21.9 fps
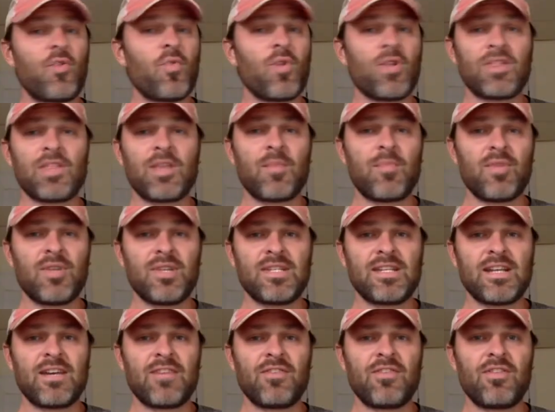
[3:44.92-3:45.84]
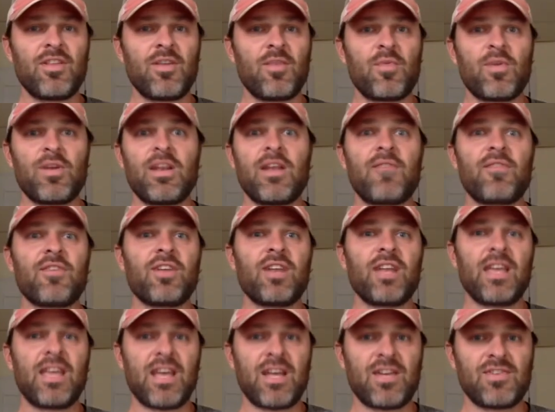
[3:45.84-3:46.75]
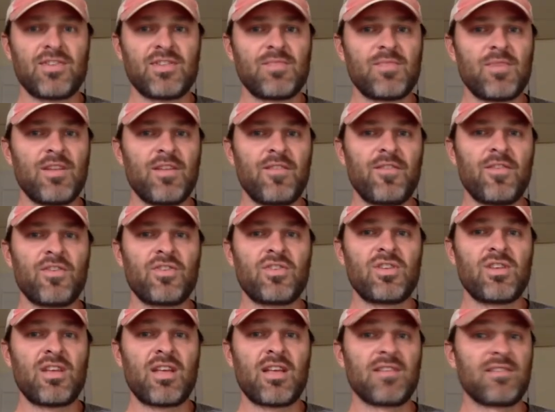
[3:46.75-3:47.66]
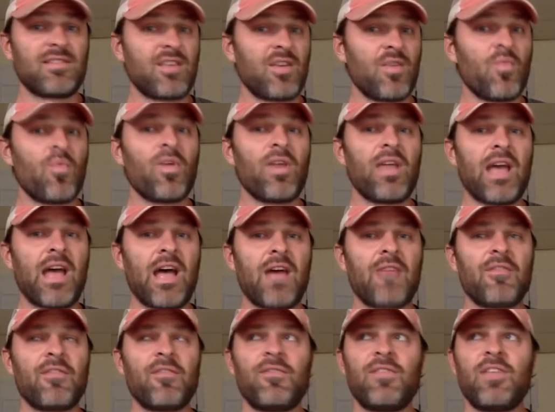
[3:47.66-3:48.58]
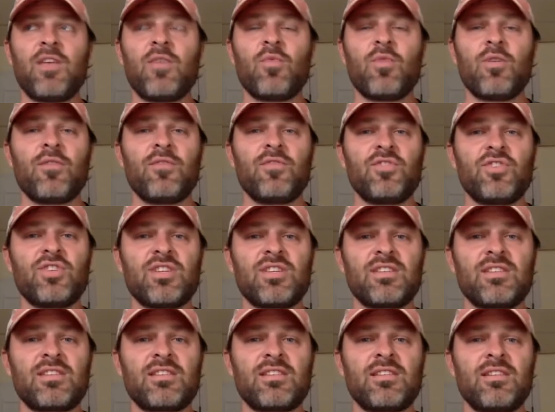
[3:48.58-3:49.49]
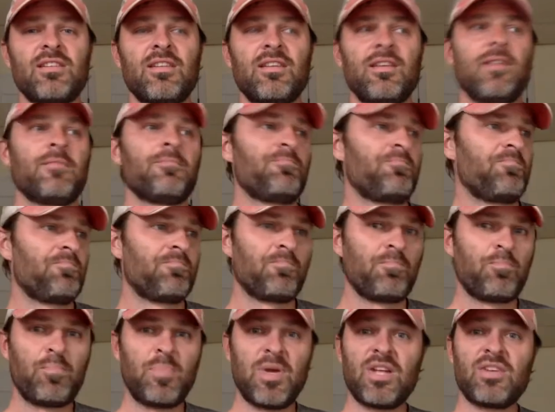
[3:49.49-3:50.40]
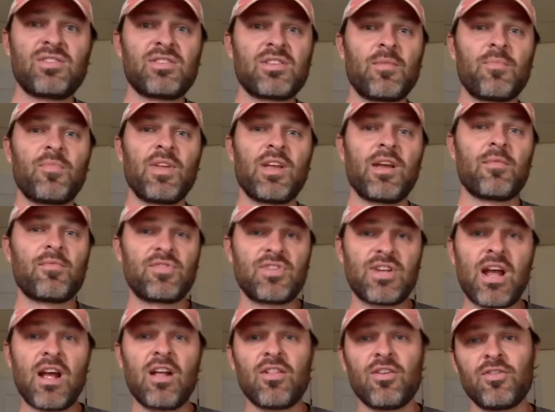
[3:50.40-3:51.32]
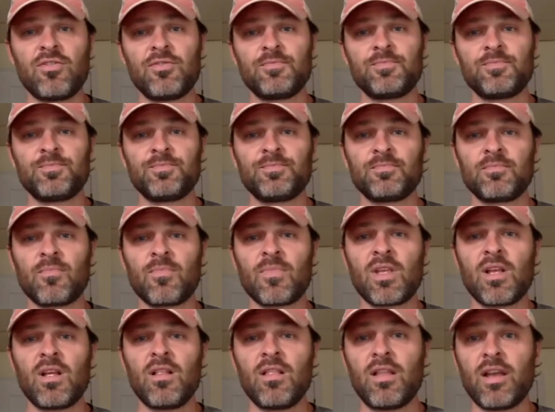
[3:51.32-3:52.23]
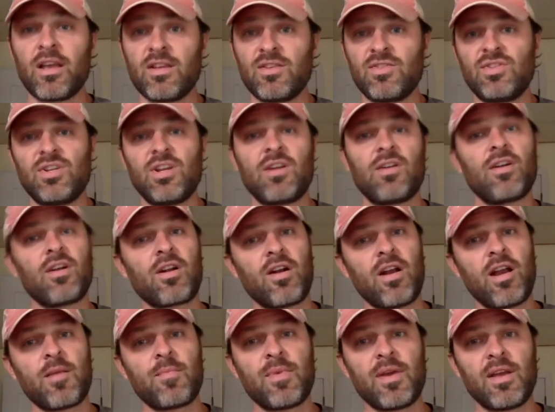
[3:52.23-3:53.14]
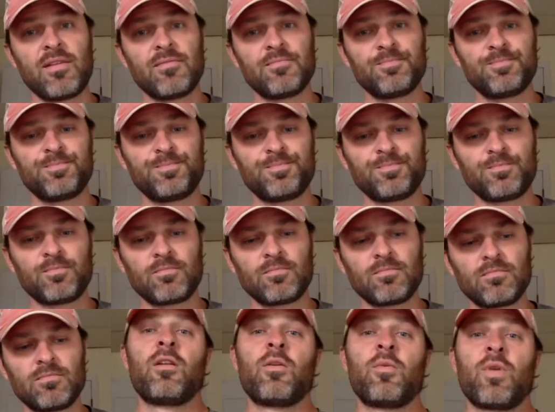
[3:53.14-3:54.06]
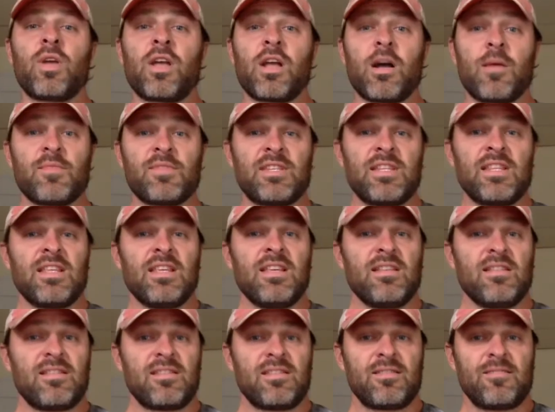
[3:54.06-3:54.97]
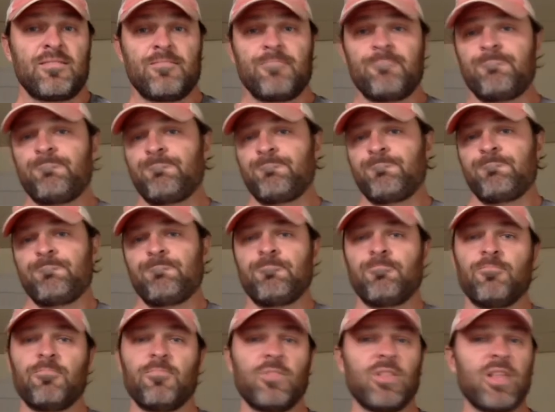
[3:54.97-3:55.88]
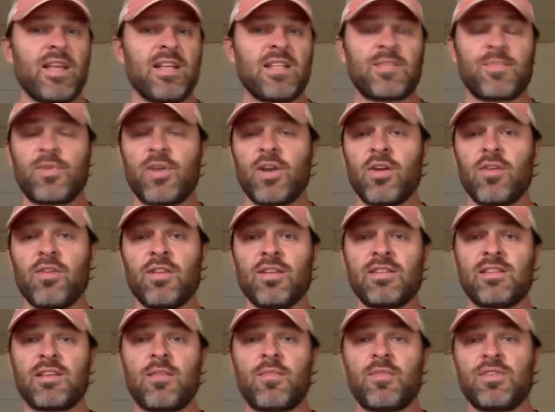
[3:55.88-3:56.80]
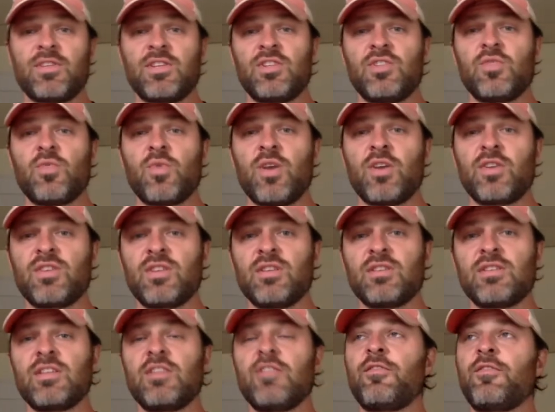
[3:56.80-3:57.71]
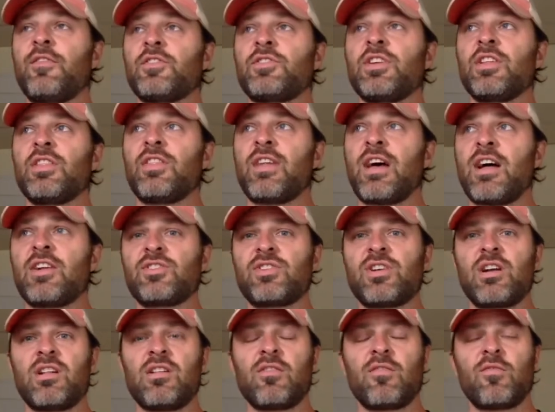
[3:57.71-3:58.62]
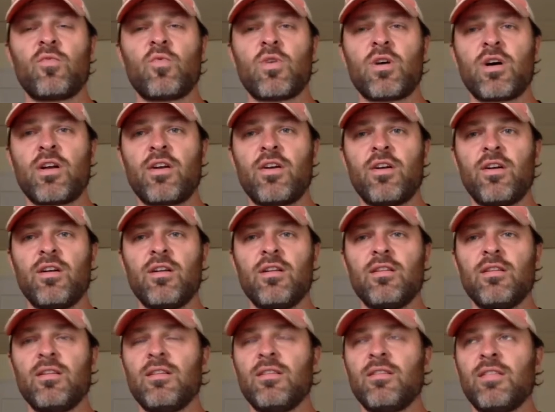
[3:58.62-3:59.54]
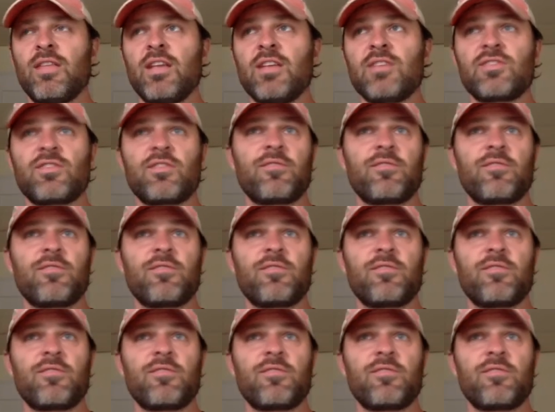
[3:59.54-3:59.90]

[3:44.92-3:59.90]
what they put down there, they were never going to catch as many fish as they would have if they would have just pitched something up shallow like a jig or a crankbait. When it comes to these late spring, early summer situations and you're fishing that shallow water, things are